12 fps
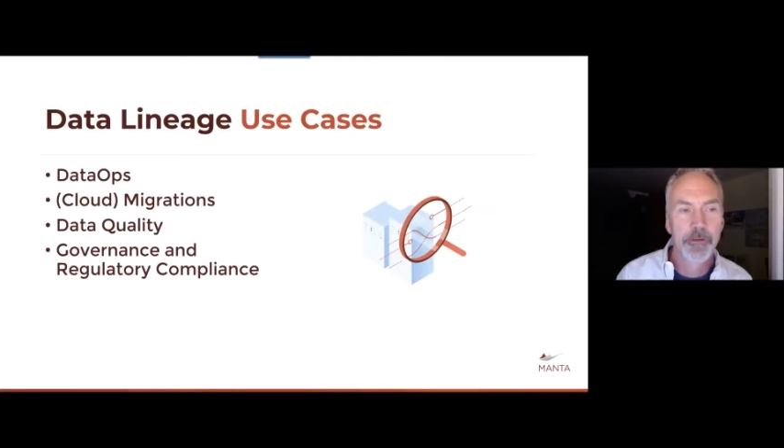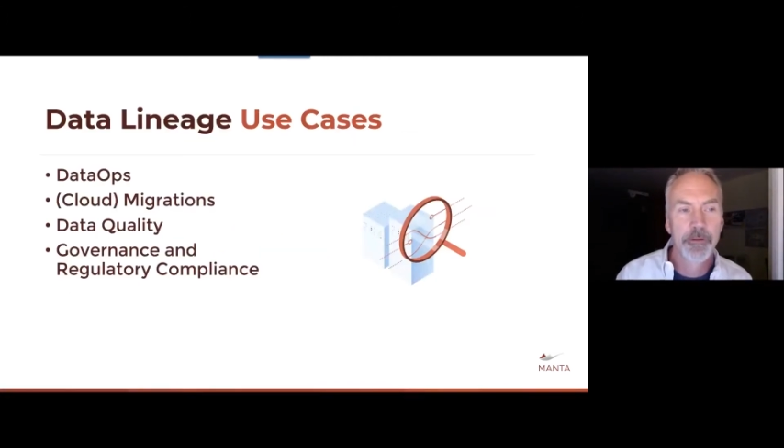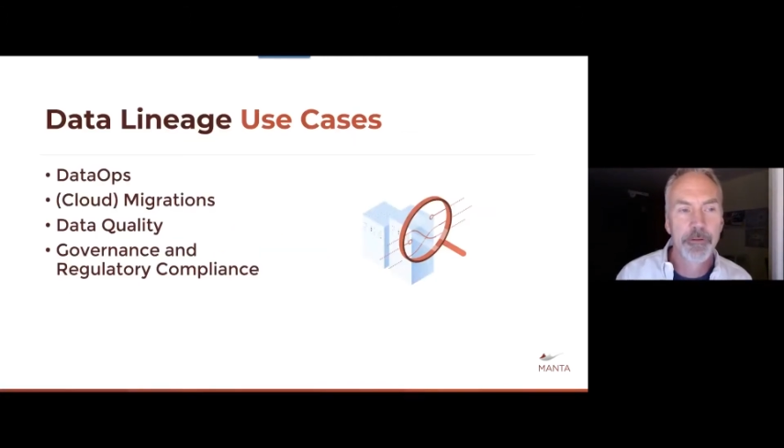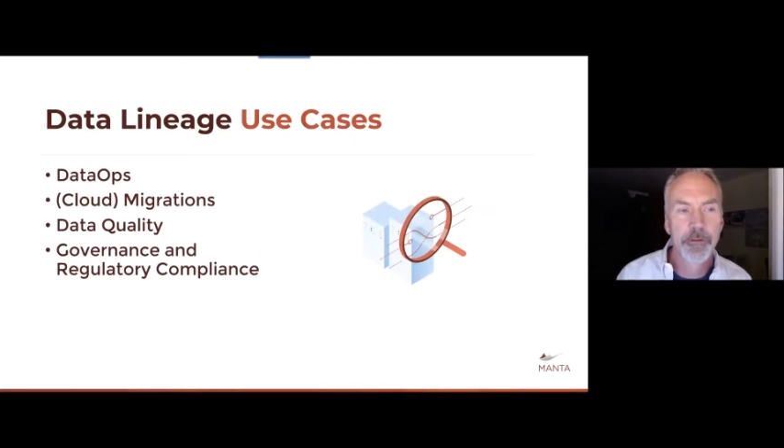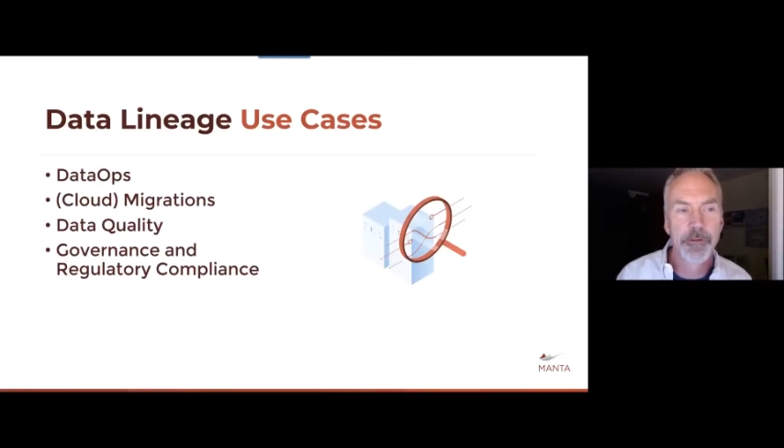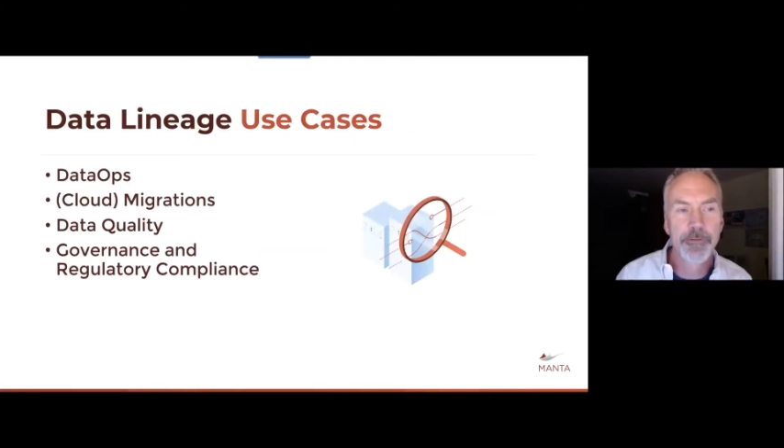
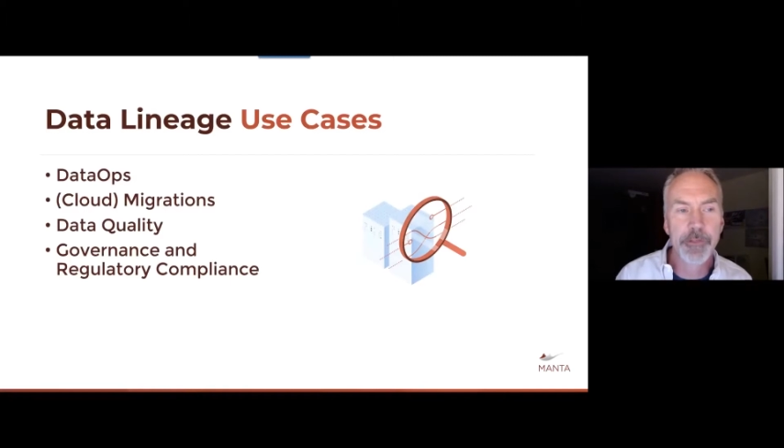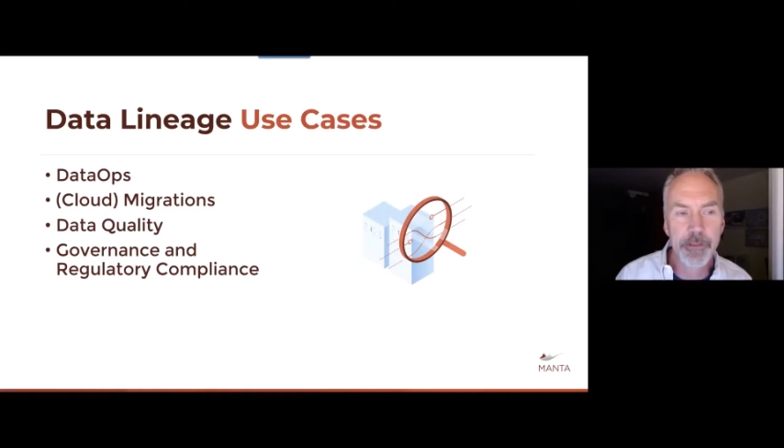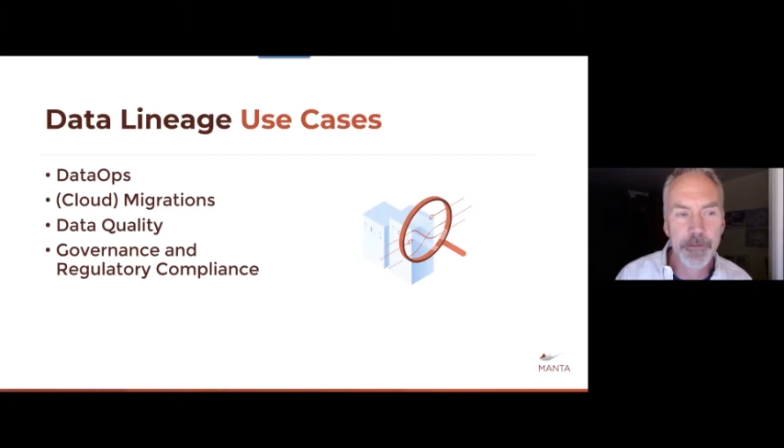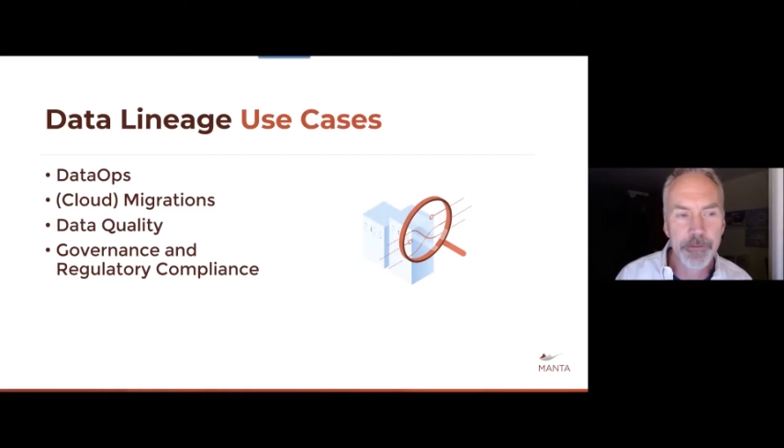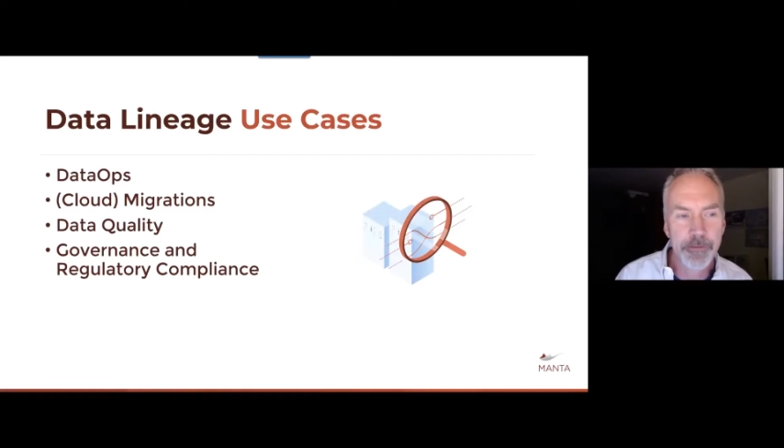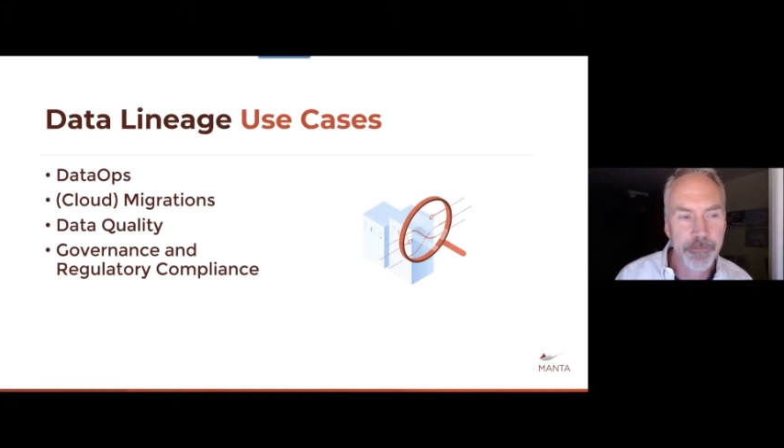Two of
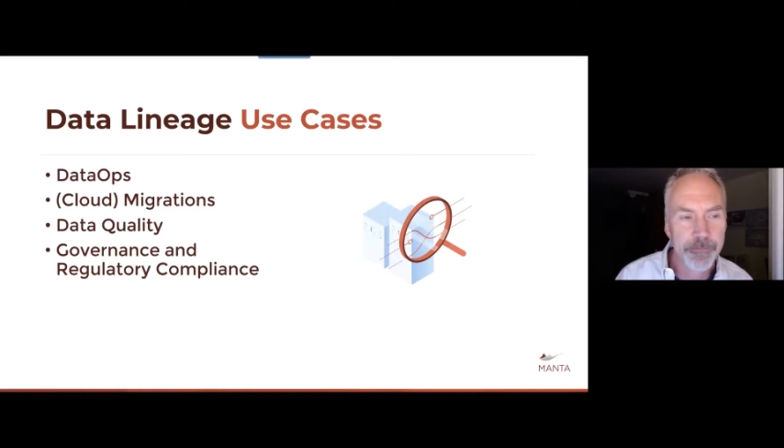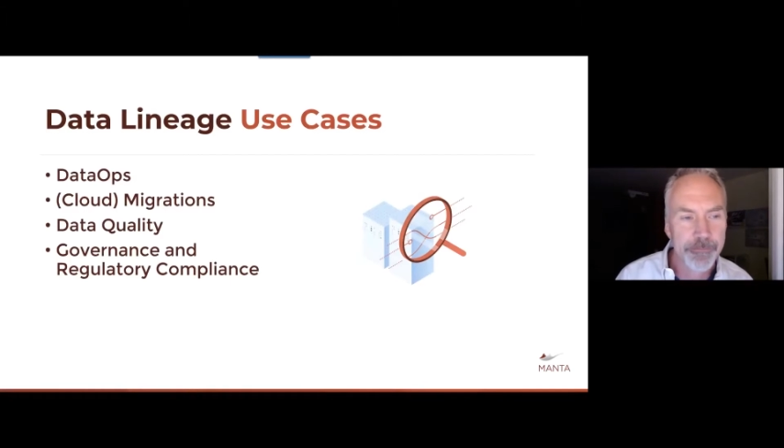these